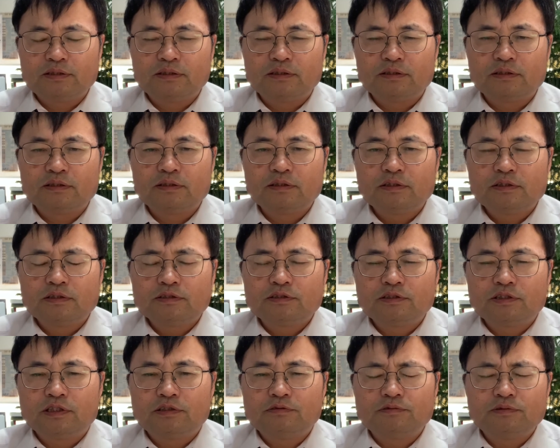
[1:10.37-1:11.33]
the
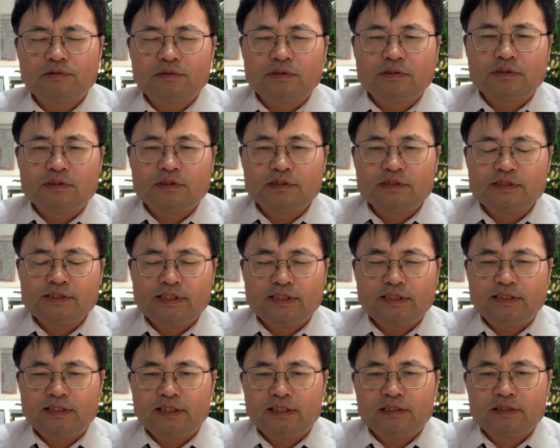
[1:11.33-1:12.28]
Seoul
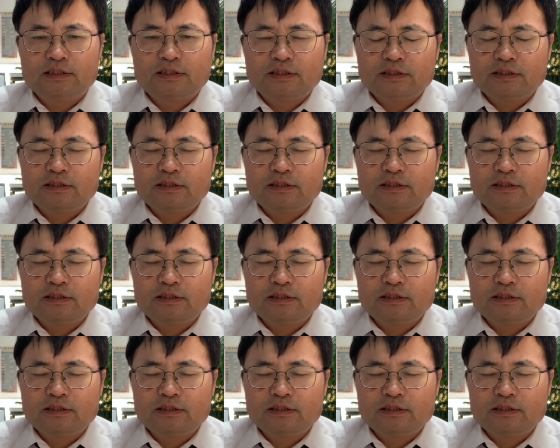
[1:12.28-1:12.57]
city,